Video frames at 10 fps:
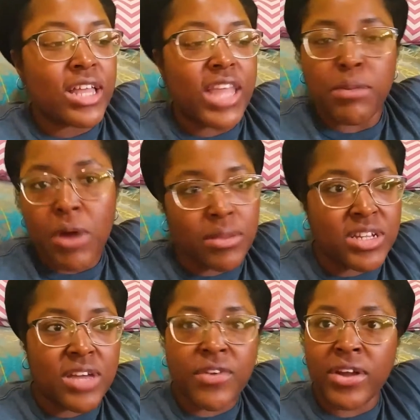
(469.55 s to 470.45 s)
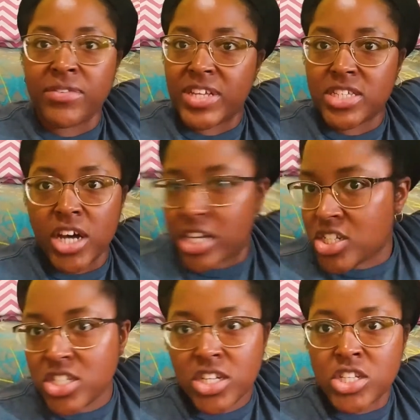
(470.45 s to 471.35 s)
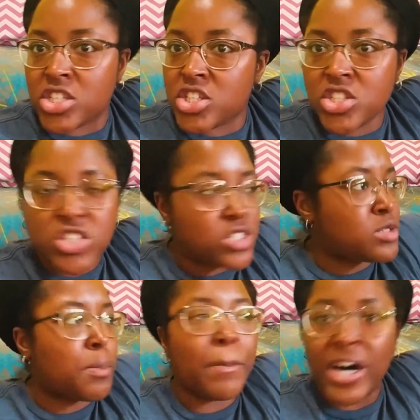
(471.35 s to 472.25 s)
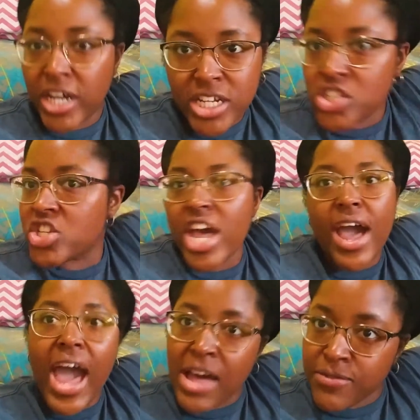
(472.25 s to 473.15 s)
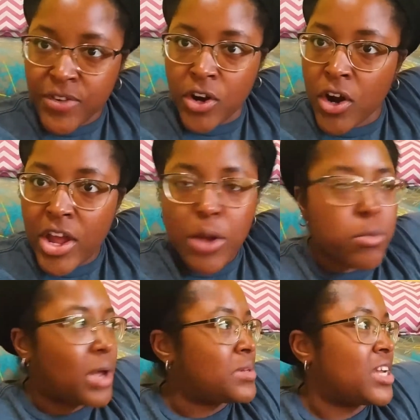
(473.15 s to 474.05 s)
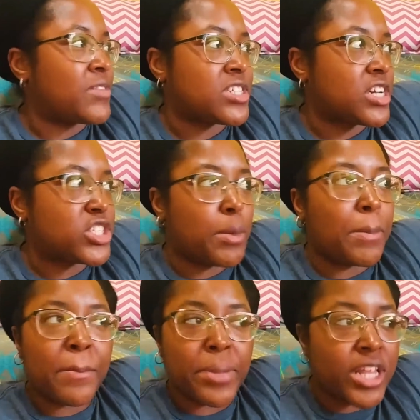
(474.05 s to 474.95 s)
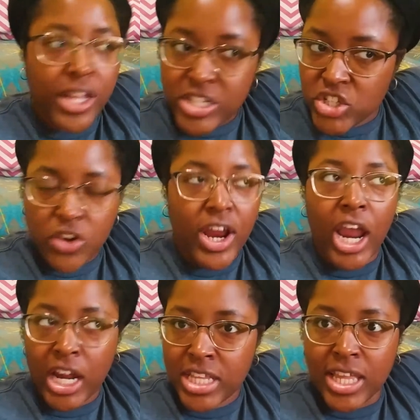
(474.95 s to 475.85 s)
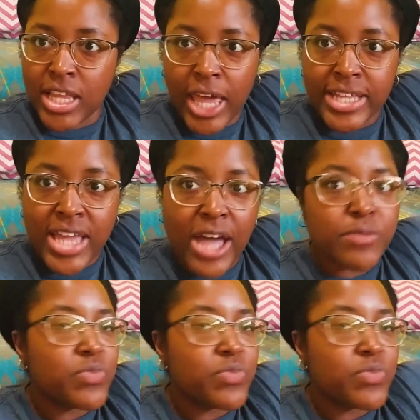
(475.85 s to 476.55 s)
They probably never even touched a sponge ever, probably never touched a plunger or anything like that.